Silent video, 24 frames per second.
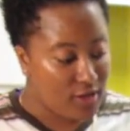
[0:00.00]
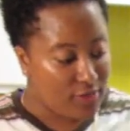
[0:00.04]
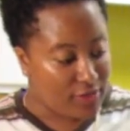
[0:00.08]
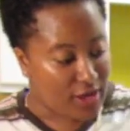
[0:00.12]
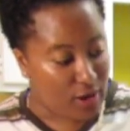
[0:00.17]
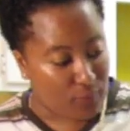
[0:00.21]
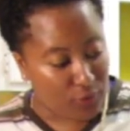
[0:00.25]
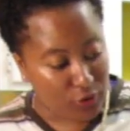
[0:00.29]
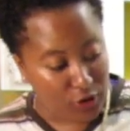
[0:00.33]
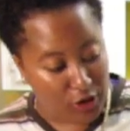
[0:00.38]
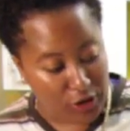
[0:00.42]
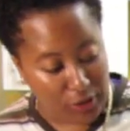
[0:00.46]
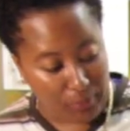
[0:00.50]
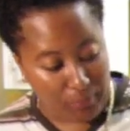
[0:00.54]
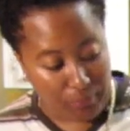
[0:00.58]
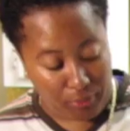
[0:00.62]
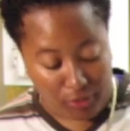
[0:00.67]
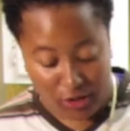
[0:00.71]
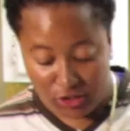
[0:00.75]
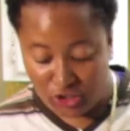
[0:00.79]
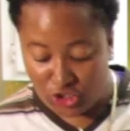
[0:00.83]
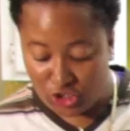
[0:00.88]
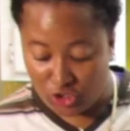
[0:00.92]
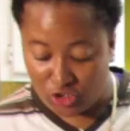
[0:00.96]
that we're going to
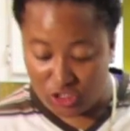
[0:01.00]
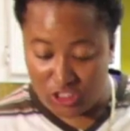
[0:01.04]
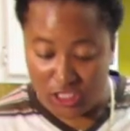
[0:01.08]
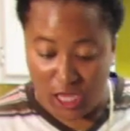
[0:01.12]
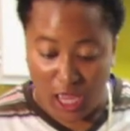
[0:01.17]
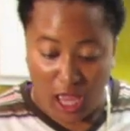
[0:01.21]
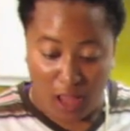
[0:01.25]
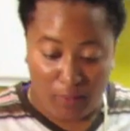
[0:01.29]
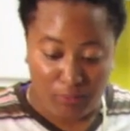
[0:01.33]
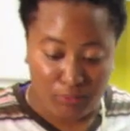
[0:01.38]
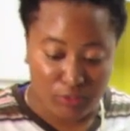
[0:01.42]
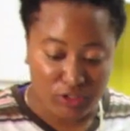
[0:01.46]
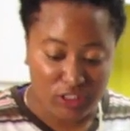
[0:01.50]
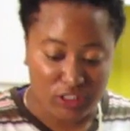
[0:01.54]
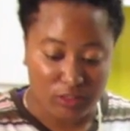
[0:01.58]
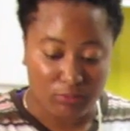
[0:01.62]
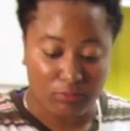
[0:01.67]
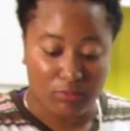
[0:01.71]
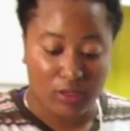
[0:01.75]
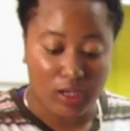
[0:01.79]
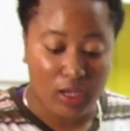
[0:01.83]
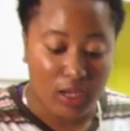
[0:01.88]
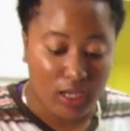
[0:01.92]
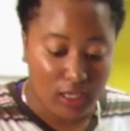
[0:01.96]
brush on top with
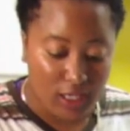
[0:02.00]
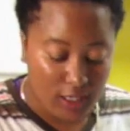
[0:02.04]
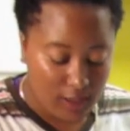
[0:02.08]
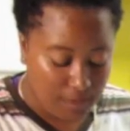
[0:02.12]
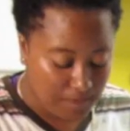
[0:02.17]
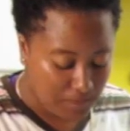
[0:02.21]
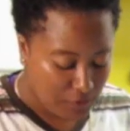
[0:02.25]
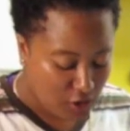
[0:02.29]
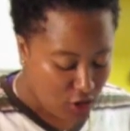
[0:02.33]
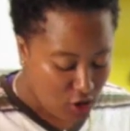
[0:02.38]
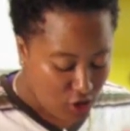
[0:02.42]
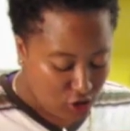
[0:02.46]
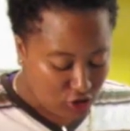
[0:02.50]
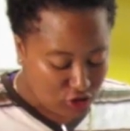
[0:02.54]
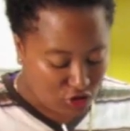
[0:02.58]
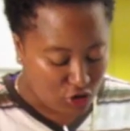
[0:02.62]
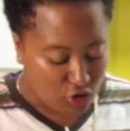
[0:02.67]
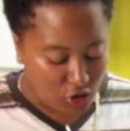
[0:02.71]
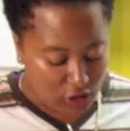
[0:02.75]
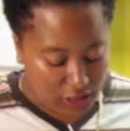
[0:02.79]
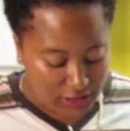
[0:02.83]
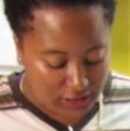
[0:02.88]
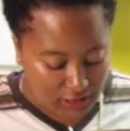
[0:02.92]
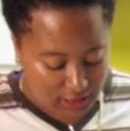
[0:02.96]
some honey.
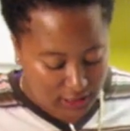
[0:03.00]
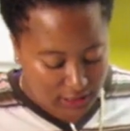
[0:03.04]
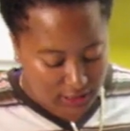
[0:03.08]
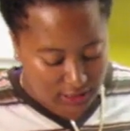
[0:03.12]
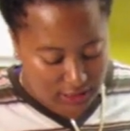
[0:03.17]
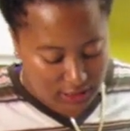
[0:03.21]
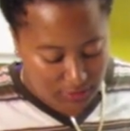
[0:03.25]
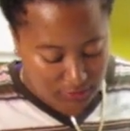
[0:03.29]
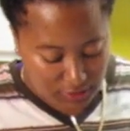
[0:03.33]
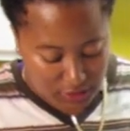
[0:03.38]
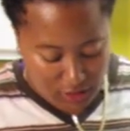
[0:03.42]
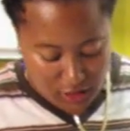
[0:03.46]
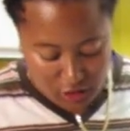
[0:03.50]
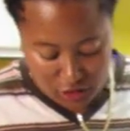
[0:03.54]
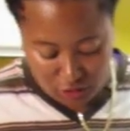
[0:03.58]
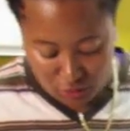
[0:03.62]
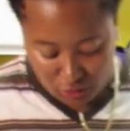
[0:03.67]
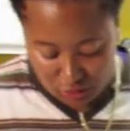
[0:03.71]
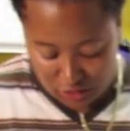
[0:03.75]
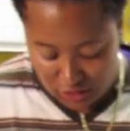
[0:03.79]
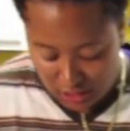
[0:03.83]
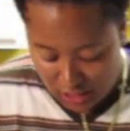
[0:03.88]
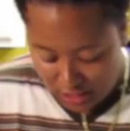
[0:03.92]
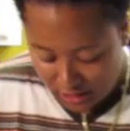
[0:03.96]
So let's get some of these
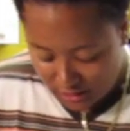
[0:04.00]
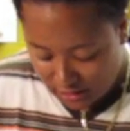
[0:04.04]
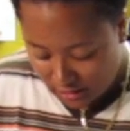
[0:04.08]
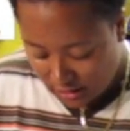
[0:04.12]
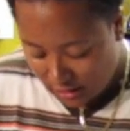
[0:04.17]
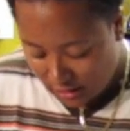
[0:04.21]
tortillas